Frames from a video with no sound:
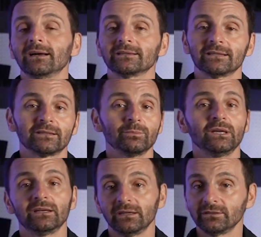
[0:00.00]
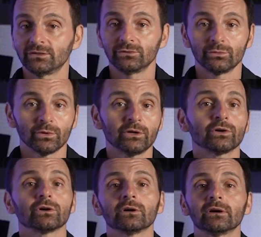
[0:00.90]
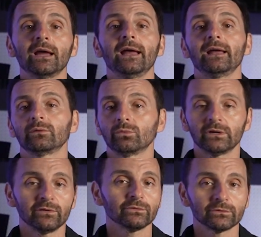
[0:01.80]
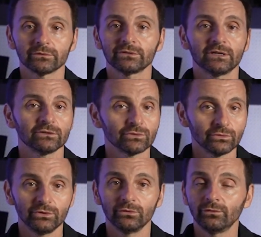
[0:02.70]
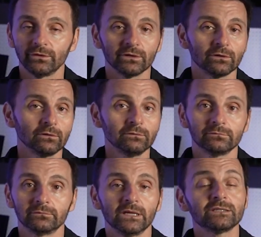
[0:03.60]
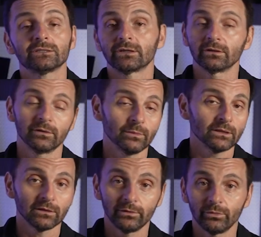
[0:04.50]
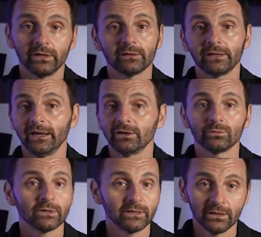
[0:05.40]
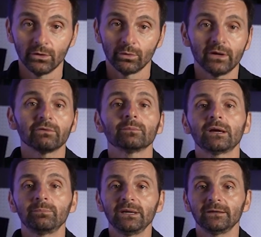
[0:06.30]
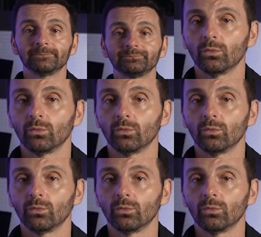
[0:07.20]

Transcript: set the meeting to recur at whatever schedule you feel necessarily, monthly, weekly, annually, whatever it might be.